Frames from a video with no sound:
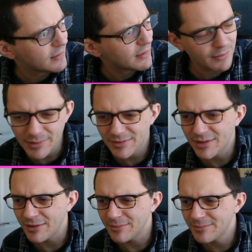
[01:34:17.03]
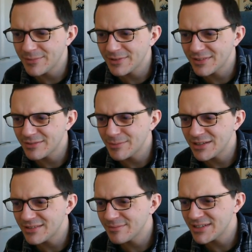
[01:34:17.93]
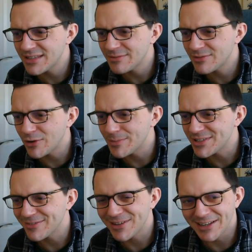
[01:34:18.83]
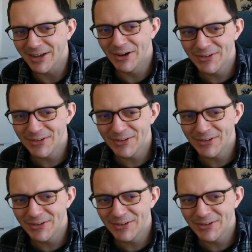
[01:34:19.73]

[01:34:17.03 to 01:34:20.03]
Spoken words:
Where's the top stuff going to go?